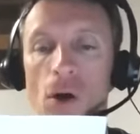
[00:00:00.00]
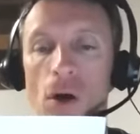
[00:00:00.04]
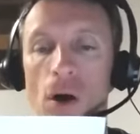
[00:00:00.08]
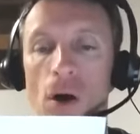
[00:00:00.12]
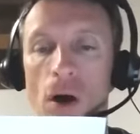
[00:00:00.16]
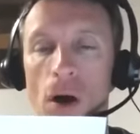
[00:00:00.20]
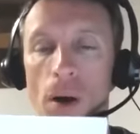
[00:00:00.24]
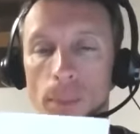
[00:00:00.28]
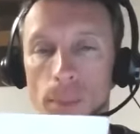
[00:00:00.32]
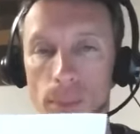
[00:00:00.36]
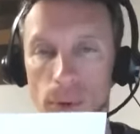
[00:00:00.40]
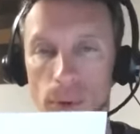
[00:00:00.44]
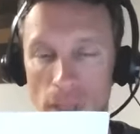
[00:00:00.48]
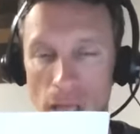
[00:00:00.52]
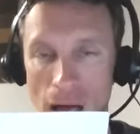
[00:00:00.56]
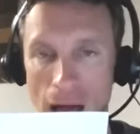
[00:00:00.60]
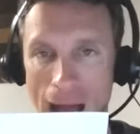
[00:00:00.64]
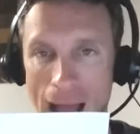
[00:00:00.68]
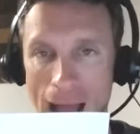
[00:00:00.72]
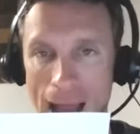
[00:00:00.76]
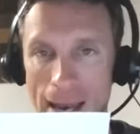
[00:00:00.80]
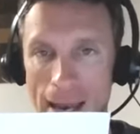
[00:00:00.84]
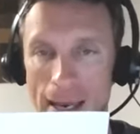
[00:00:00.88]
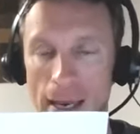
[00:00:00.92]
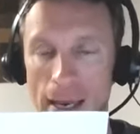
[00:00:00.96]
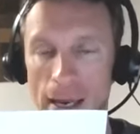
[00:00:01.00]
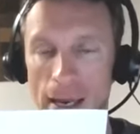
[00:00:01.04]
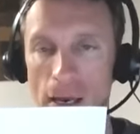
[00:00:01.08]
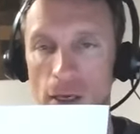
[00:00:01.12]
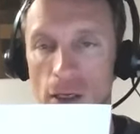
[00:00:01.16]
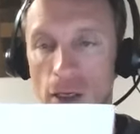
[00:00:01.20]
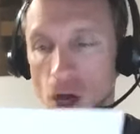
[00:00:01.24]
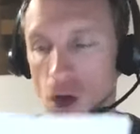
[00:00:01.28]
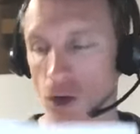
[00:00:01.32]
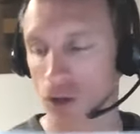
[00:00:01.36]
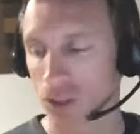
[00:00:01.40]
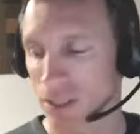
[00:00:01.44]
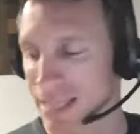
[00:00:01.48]
apply.
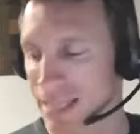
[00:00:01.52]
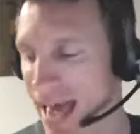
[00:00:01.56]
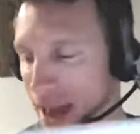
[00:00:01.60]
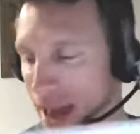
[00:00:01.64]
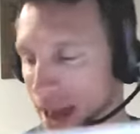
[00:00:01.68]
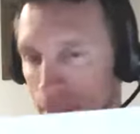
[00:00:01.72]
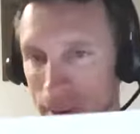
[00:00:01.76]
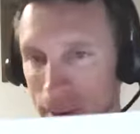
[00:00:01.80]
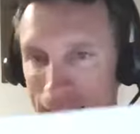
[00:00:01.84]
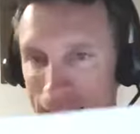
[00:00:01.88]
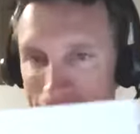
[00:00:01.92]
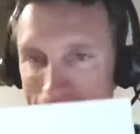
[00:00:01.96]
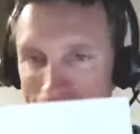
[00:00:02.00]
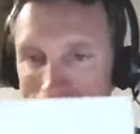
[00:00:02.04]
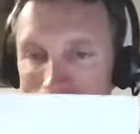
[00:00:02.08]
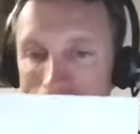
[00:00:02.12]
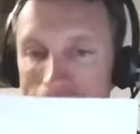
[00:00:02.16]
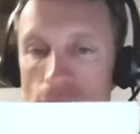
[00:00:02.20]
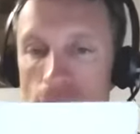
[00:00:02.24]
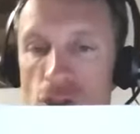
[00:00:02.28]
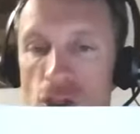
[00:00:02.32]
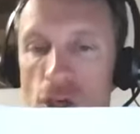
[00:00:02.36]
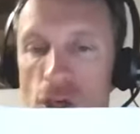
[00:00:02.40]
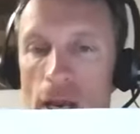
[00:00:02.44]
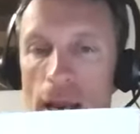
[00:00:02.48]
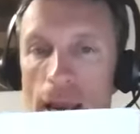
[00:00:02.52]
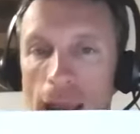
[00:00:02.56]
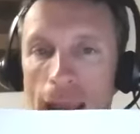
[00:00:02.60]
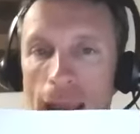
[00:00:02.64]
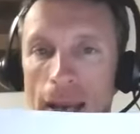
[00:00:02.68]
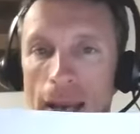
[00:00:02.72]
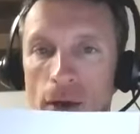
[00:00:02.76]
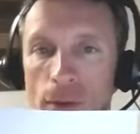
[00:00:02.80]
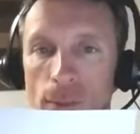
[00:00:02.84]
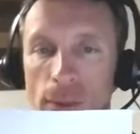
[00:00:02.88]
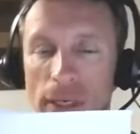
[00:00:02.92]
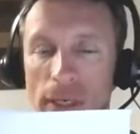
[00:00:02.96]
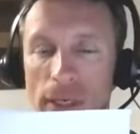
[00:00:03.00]
Go to that page and
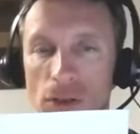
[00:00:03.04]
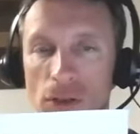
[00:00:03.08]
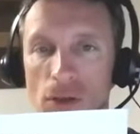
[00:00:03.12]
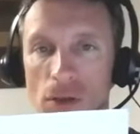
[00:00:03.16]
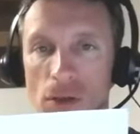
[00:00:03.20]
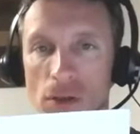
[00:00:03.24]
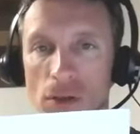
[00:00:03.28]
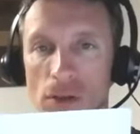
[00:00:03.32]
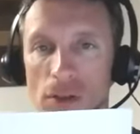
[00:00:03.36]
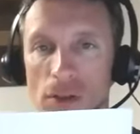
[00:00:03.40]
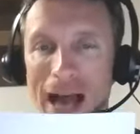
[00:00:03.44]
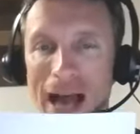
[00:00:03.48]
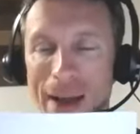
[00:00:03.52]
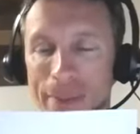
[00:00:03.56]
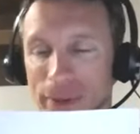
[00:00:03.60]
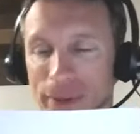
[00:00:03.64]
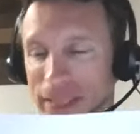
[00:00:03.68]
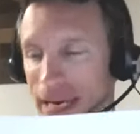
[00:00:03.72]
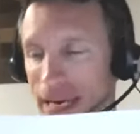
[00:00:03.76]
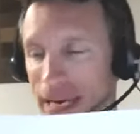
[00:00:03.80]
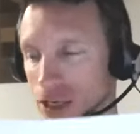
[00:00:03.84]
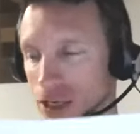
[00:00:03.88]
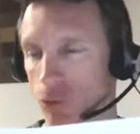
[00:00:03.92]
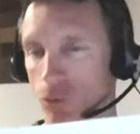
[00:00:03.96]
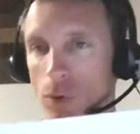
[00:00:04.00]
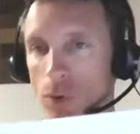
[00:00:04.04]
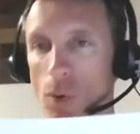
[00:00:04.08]
it'll bring you to a little application.